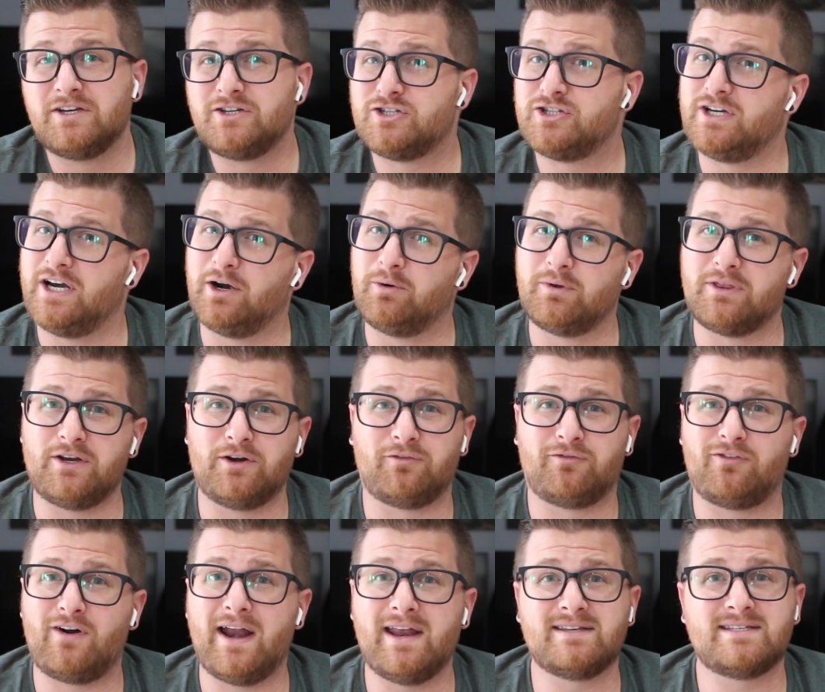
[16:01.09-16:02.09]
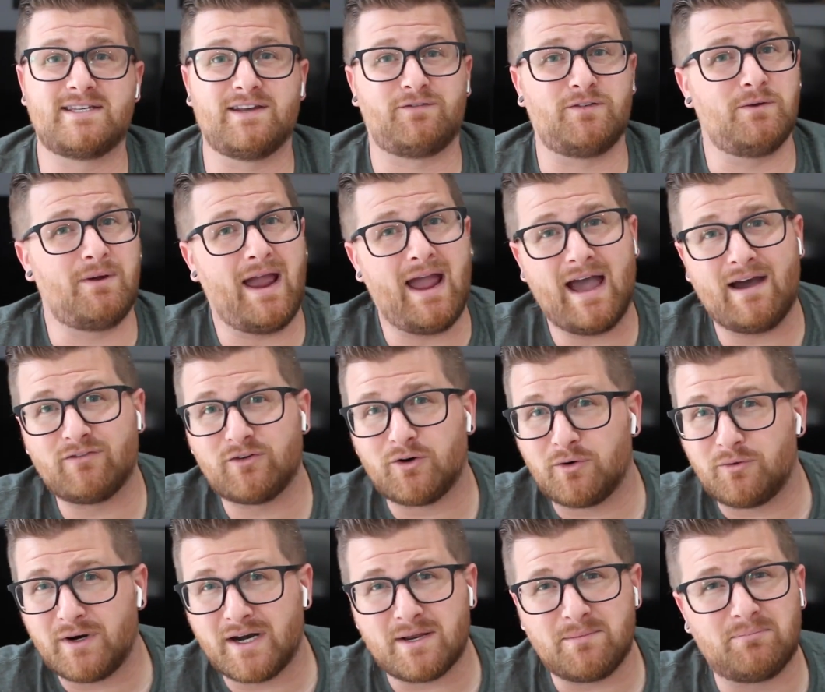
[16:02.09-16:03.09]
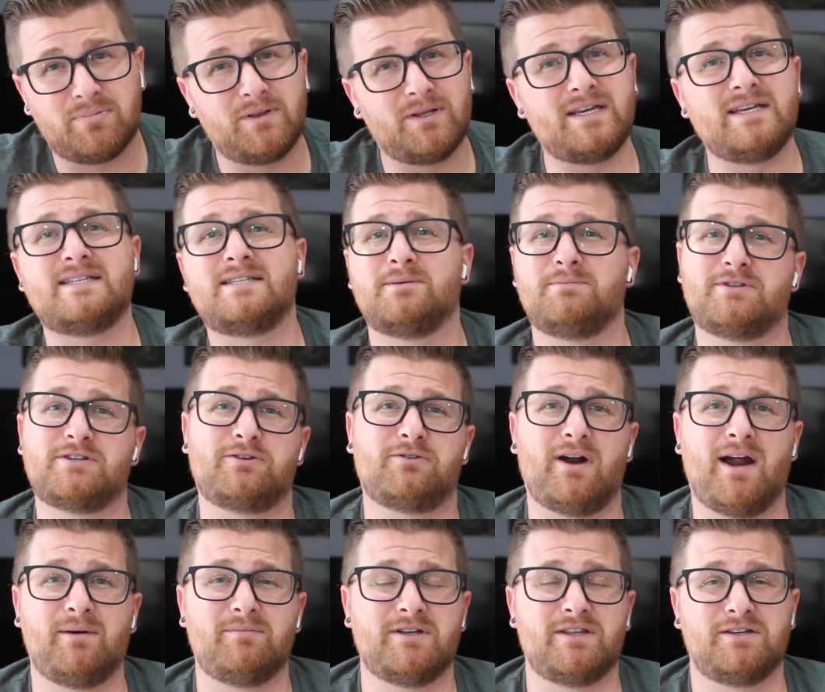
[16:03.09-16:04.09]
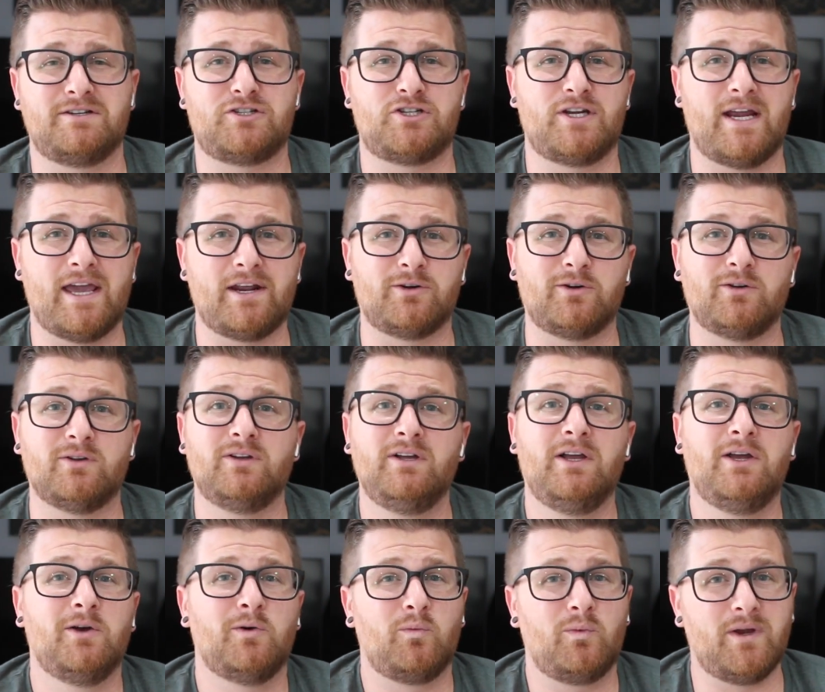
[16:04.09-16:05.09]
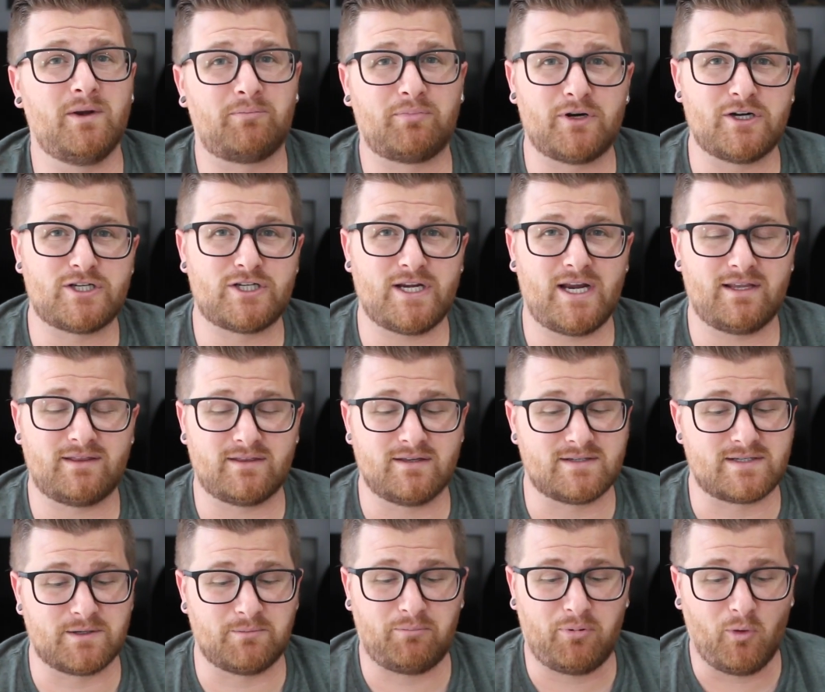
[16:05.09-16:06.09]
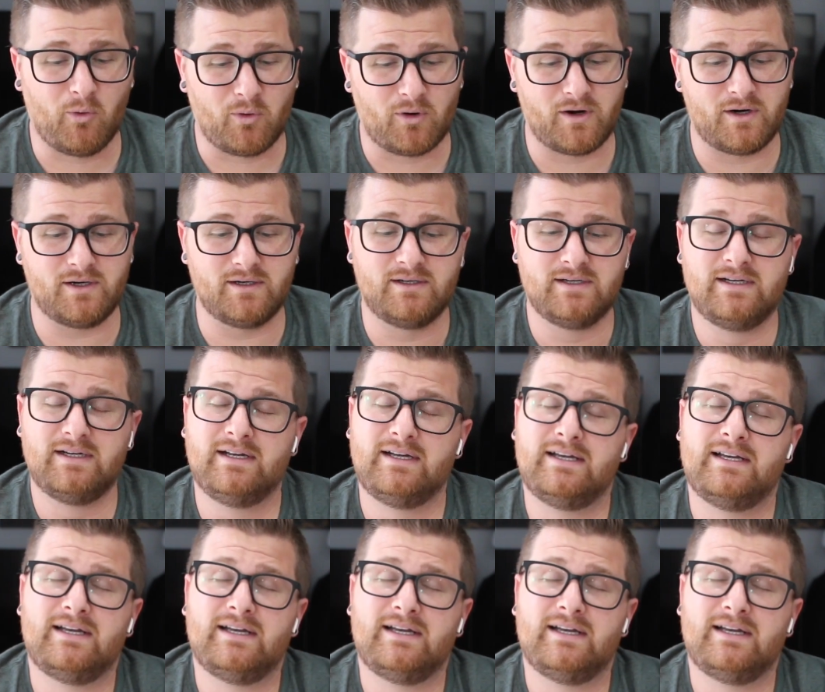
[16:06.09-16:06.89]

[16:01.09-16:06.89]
share with your friends. If you haven't already, please subscribe to the channel. We appreciate the support.